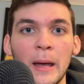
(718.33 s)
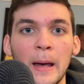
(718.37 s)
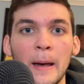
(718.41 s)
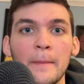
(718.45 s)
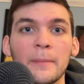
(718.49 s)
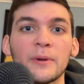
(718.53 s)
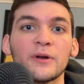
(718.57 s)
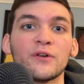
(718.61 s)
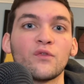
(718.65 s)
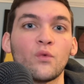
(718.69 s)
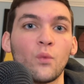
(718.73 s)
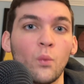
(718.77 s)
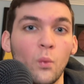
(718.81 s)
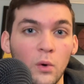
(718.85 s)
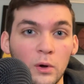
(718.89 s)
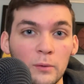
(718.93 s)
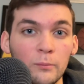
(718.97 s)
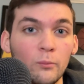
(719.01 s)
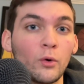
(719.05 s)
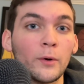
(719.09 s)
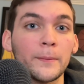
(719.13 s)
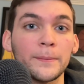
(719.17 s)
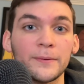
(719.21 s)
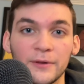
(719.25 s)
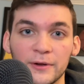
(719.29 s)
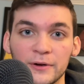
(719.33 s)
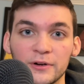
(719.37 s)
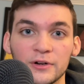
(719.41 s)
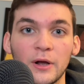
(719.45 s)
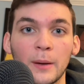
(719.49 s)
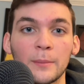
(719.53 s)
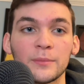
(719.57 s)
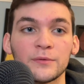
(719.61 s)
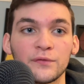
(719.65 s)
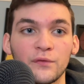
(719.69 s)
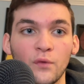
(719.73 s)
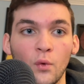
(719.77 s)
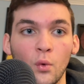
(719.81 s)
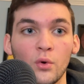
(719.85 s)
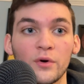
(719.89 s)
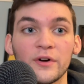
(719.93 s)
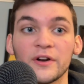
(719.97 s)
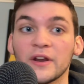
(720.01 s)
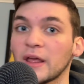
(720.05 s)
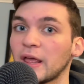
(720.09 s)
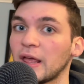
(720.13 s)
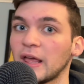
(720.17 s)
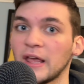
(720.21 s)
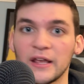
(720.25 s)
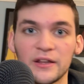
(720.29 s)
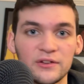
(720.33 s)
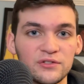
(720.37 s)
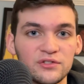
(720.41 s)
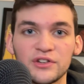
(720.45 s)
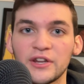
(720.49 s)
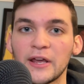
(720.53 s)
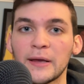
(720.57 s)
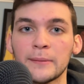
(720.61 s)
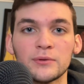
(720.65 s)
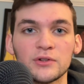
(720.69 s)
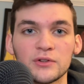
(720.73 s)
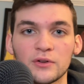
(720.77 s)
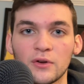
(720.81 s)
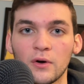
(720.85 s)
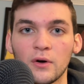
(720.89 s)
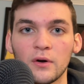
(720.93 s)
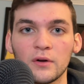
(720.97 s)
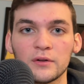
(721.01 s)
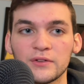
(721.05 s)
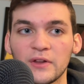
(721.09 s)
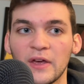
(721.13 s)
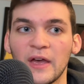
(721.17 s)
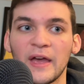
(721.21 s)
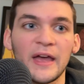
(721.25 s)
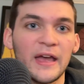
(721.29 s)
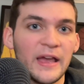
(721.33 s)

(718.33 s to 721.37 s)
But if one more player comes forward, is Thibs cooked?